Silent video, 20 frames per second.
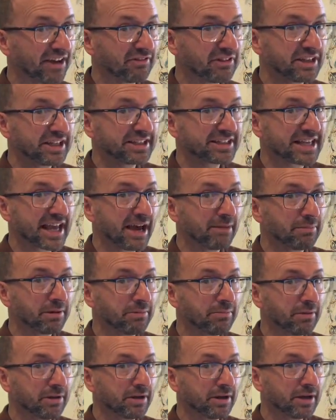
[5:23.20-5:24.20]
And everything's
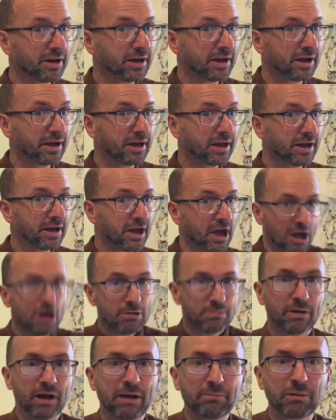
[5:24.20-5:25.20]
happy,
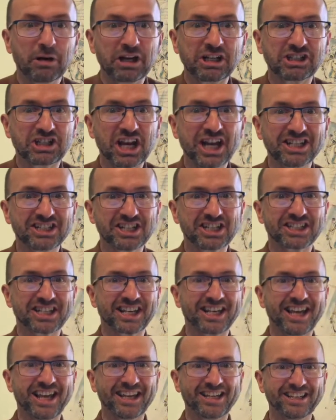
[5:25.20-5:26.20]
but it
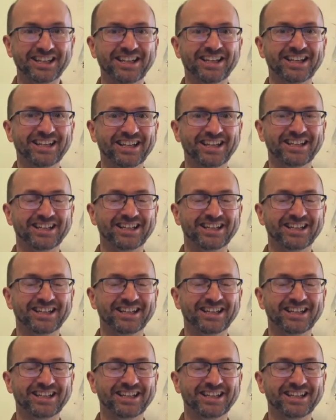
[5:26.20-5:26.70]
changes again.